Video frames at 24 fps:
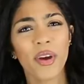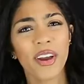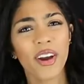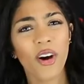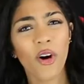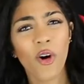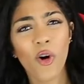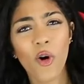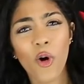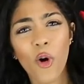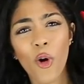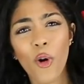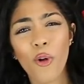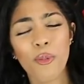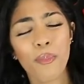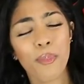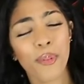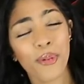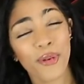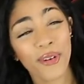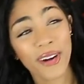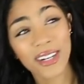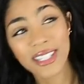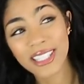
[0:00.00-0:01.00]
We are all
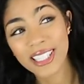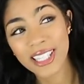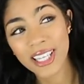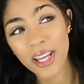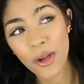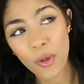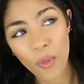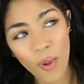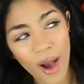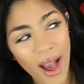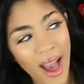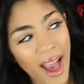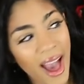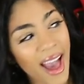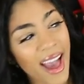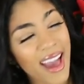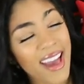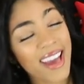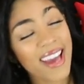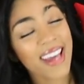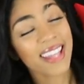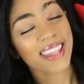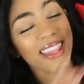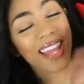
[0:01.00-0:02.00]
pretty
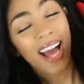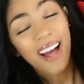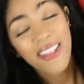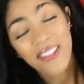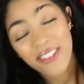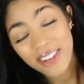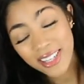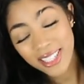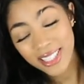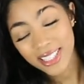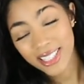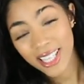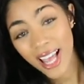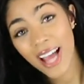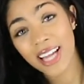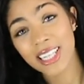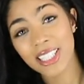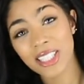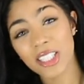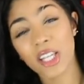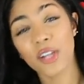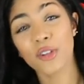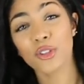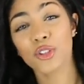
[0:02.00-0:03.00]
aware that the
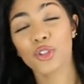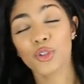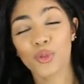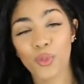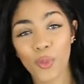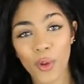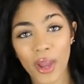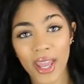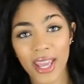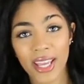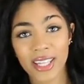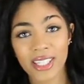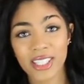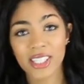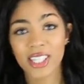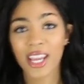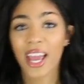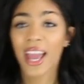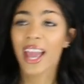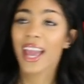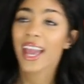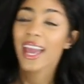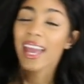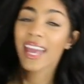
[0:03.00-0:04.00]
Nintendo
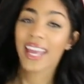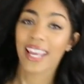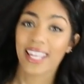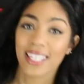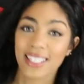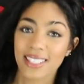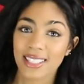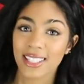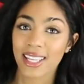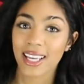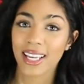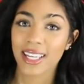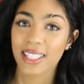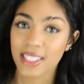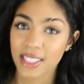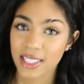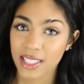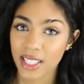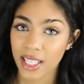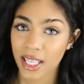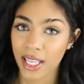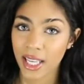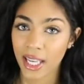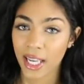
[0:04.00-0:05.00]
Switch is
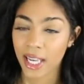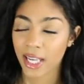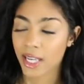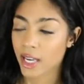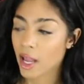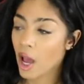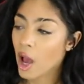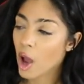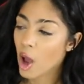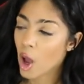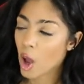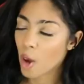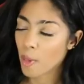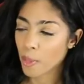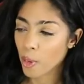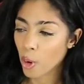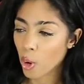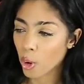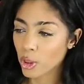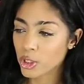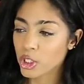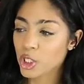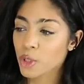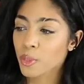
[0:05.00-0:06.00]
indeed a
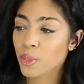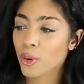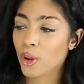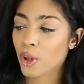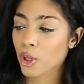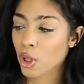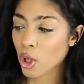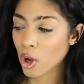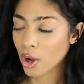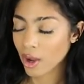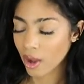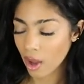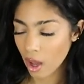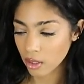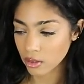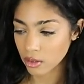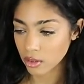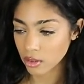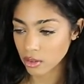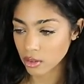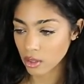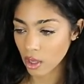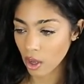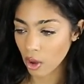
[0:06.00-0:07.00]
portable
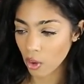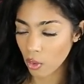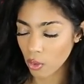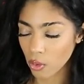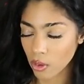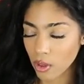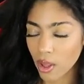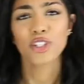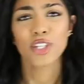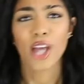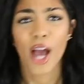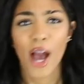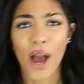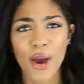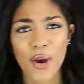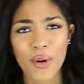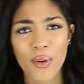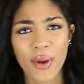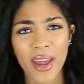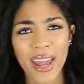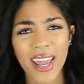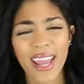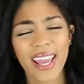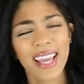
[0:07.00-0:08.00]
console.
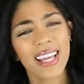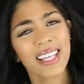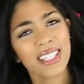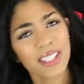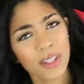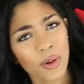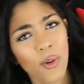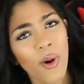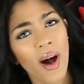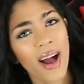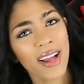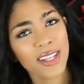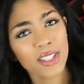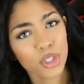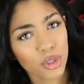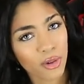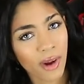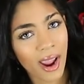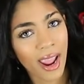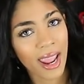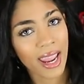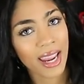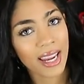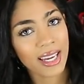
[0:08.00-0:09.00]
So it is quite
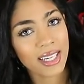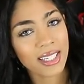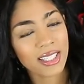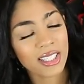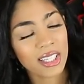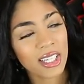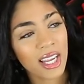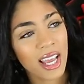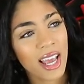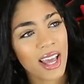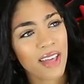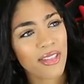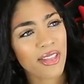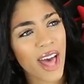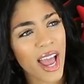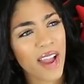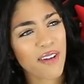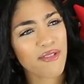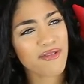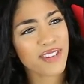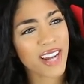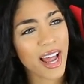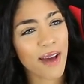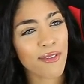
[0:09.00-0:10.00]
strange that
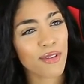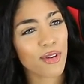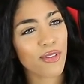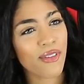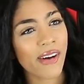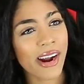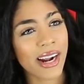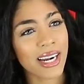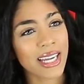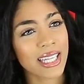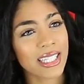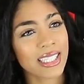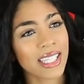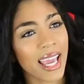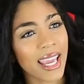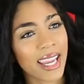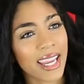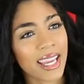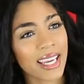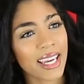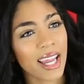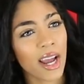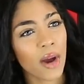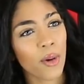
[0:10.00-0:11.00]
I've never really
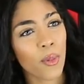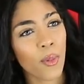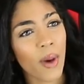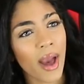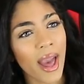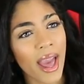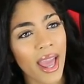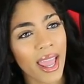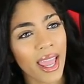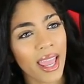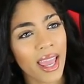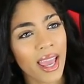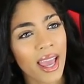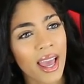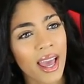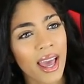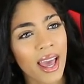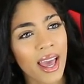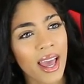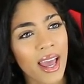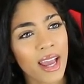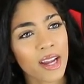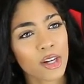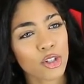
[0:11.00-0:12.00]
taken it away
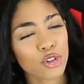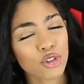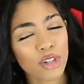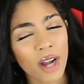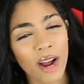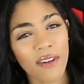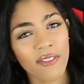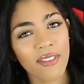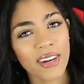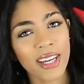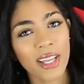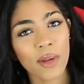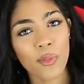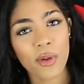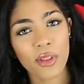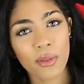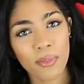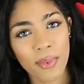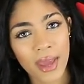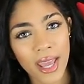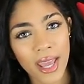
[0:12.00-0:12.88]
traveling with